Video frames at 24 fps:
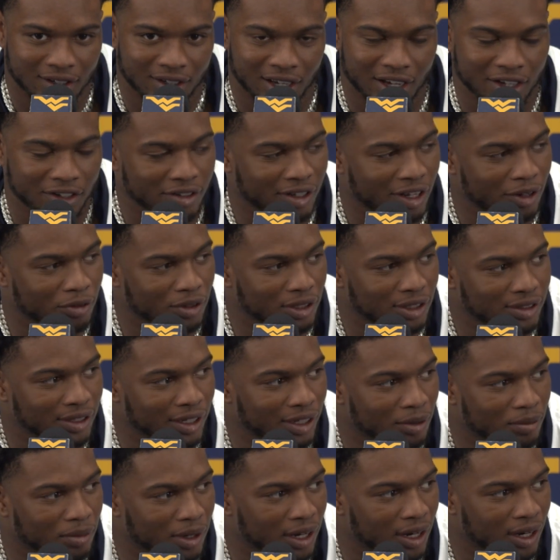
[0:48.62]
You can't really
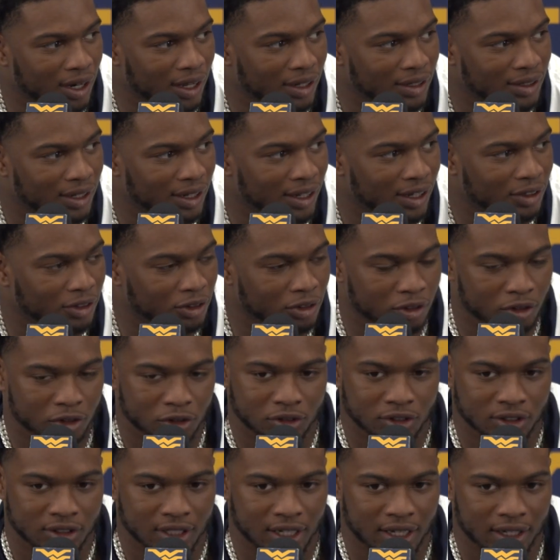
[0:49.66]
think about it like that. You know, you
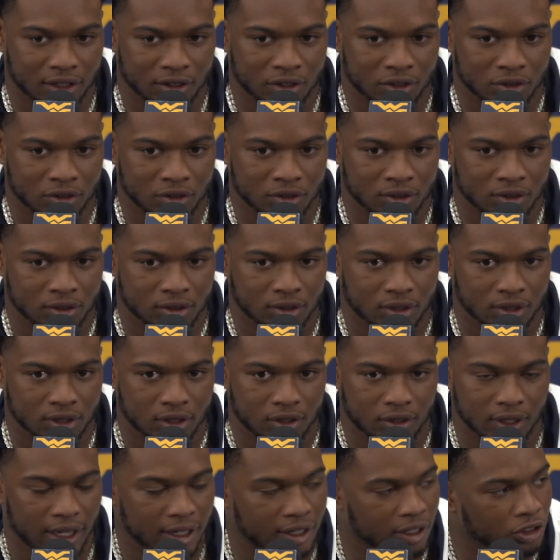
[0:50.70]
just got to go.
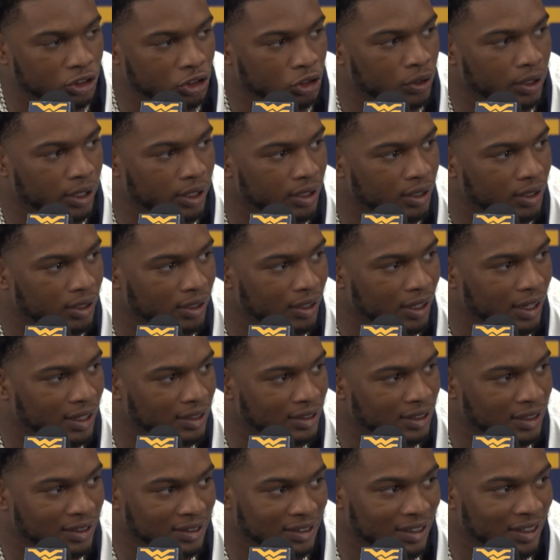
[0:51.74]
You got to enjoy it.
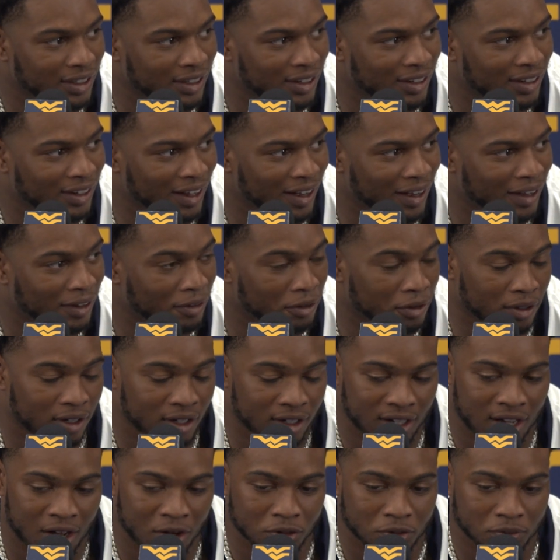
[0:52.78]
As I said, like,
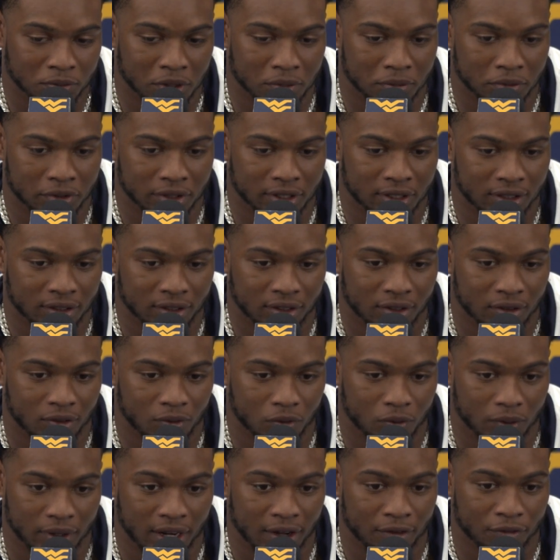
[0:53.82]
I remember
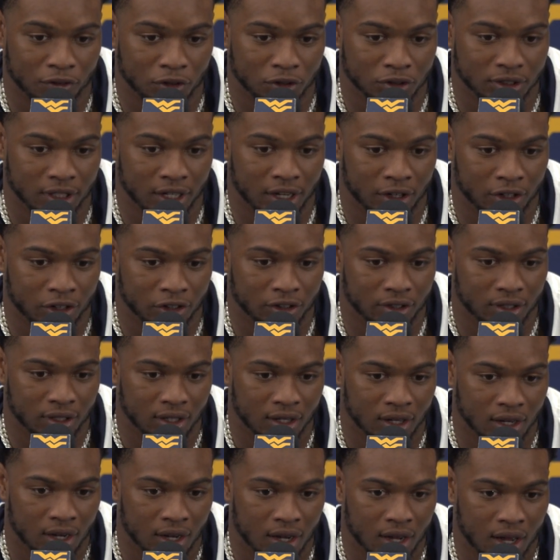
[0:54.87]
when I first got hurt,
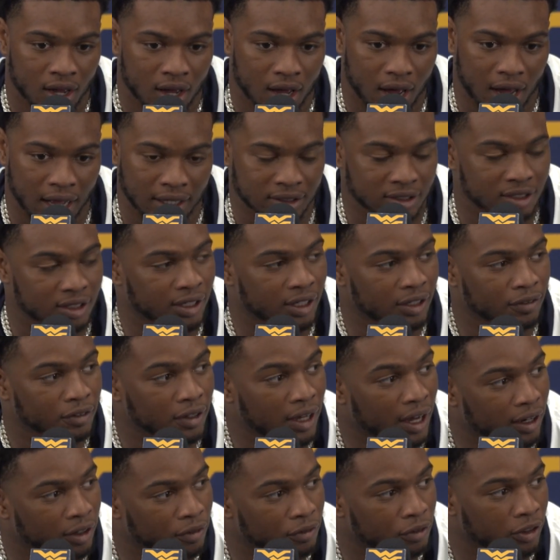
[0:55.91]
I took it
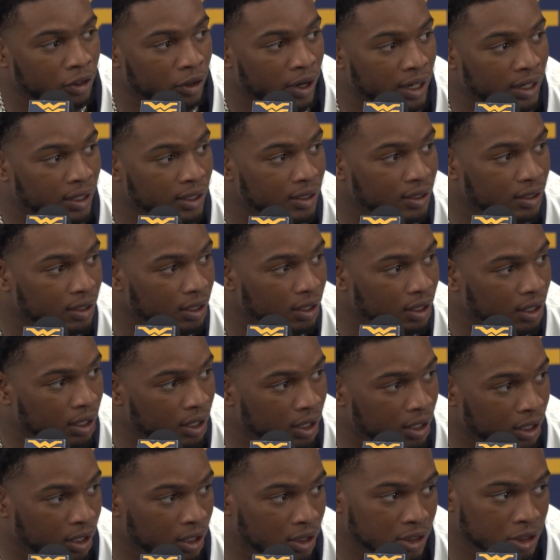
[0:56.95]
kind of for granted
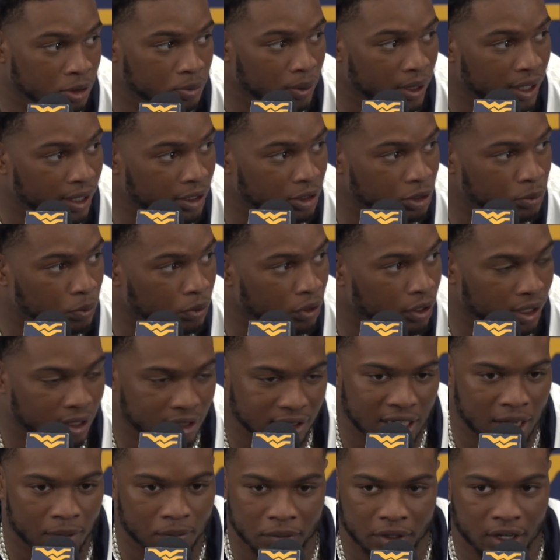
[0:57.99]
just playing the sport
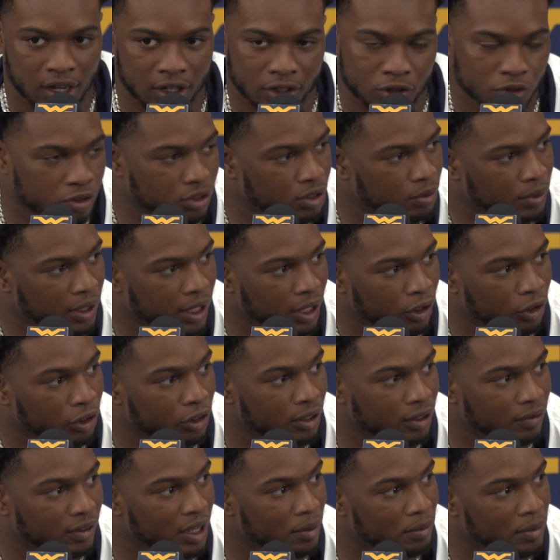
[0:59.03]
because I'm not used to being hurt,
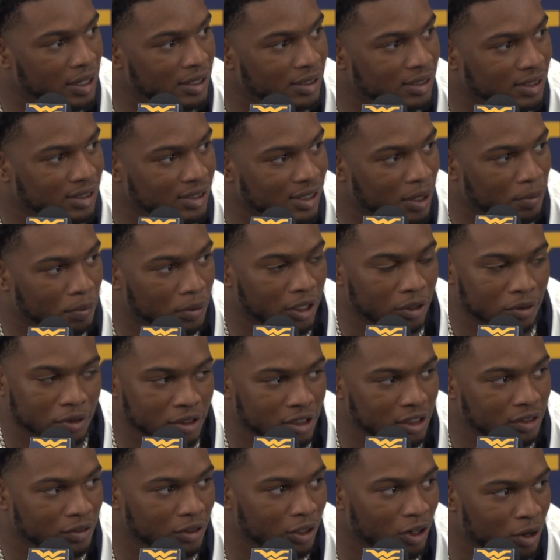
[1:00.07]
if that made sense. I played
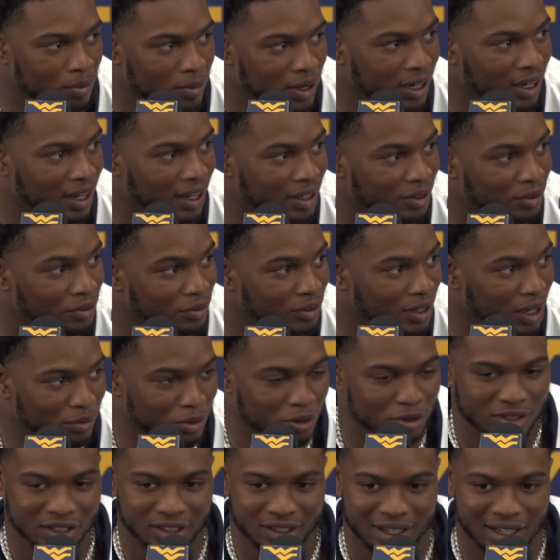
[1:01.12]
receiver all my life. I'm
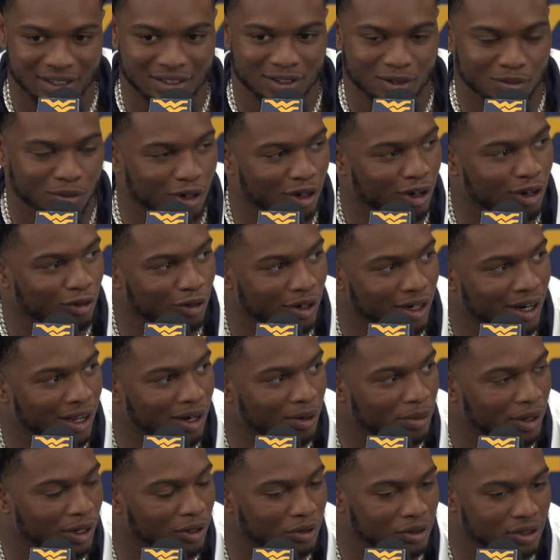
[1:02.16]
used to catching the ball and running out
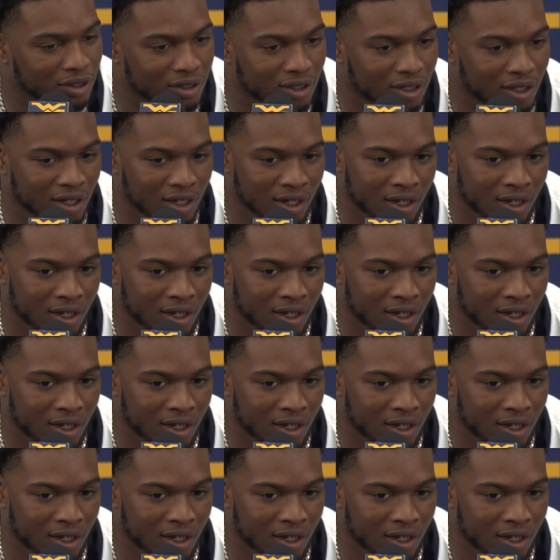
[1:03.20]
of bounds.